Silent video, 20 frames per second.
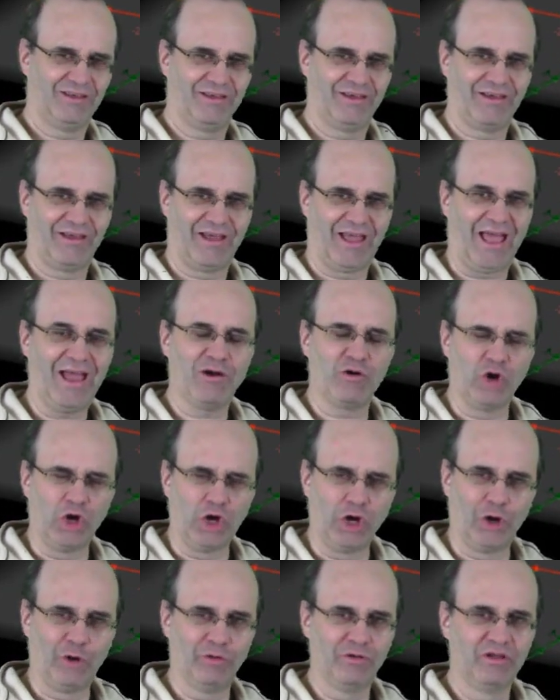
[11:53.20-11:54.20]

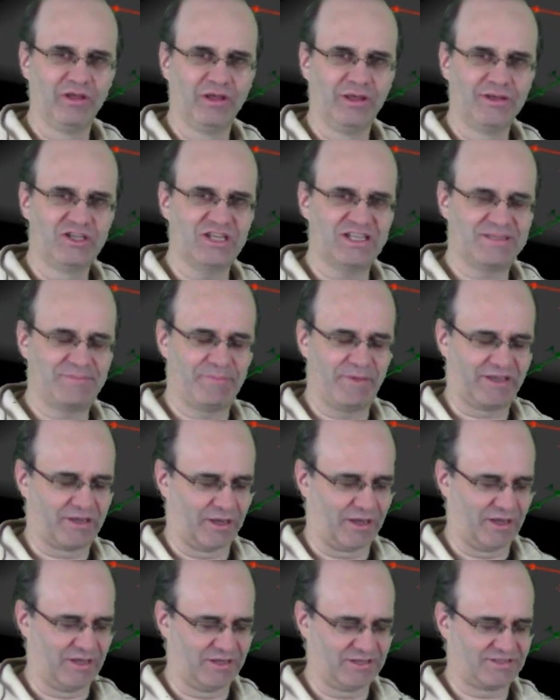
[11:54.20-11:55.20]
arrow, just
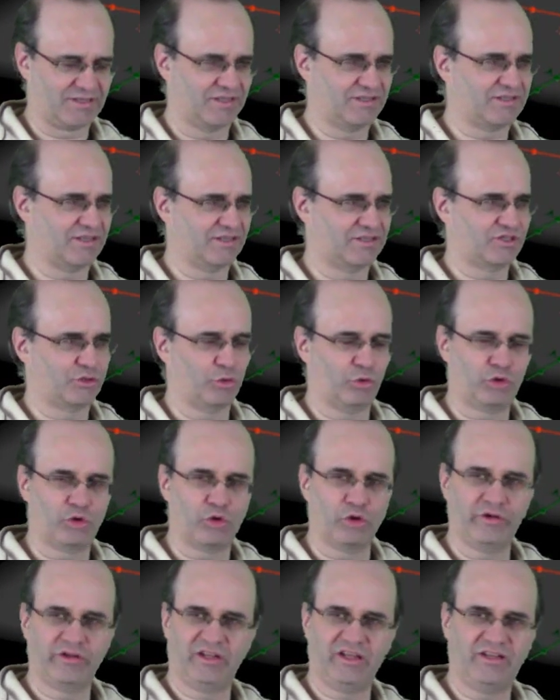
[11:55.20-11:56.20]
because since its third
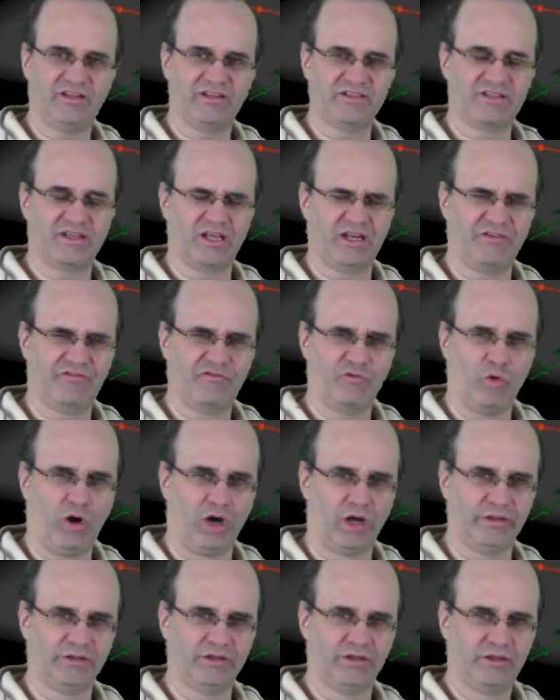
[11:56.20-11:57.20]
coordinate is
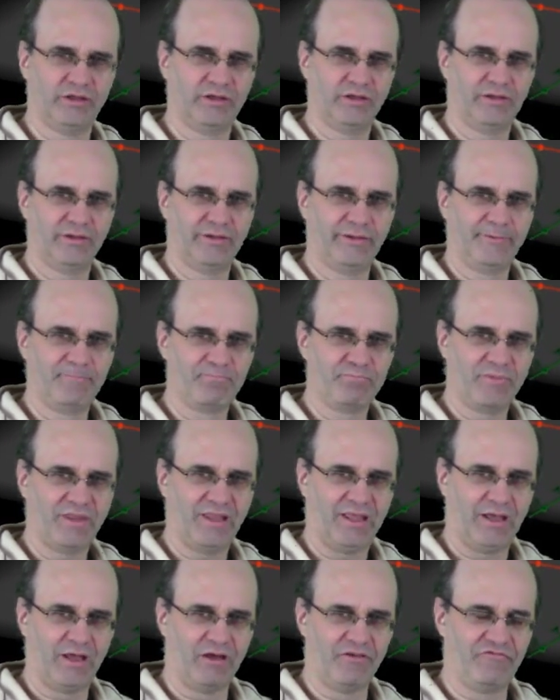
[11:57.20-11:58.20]
-1,
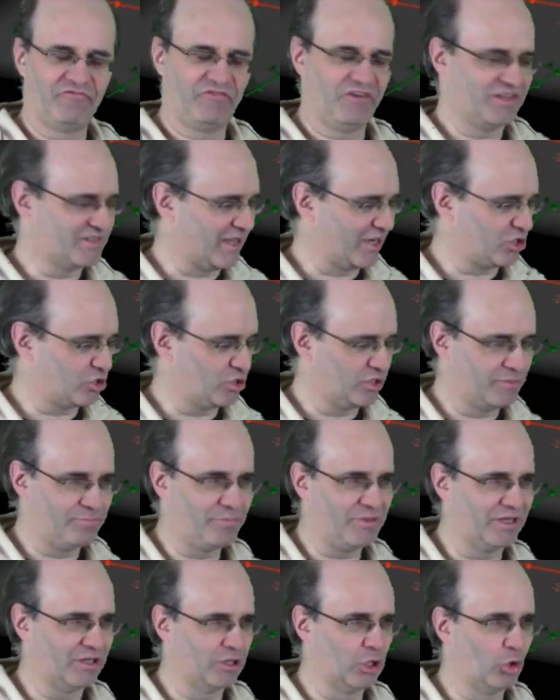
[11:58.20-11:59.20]
V is actually
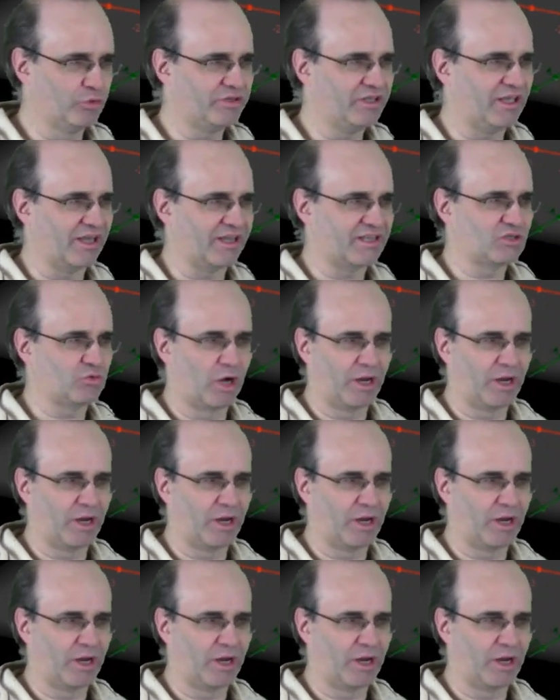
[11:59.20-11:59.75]
below the XY